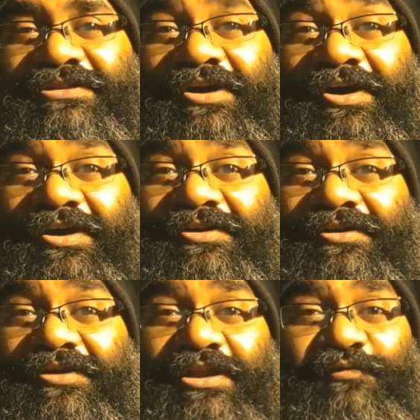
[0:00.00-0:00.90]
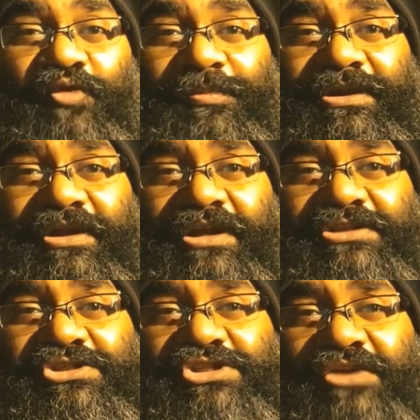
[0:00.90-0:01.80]
hunger in women
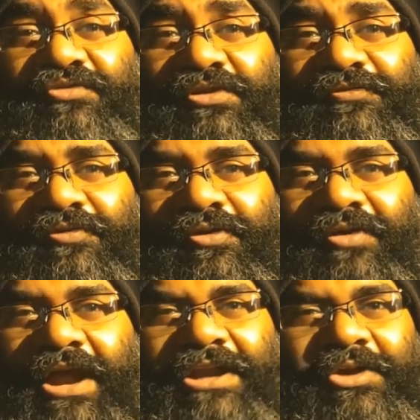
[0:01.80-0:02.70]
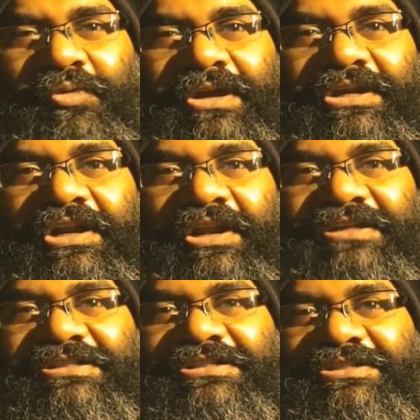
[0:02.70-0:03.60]
in general for adequate
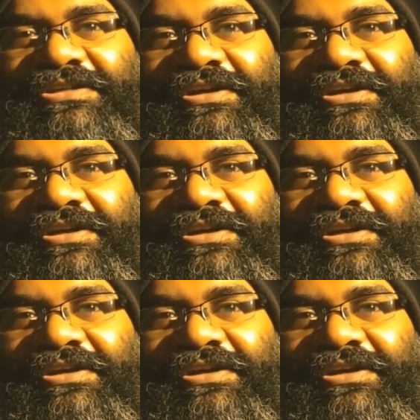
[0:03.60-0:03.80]
lust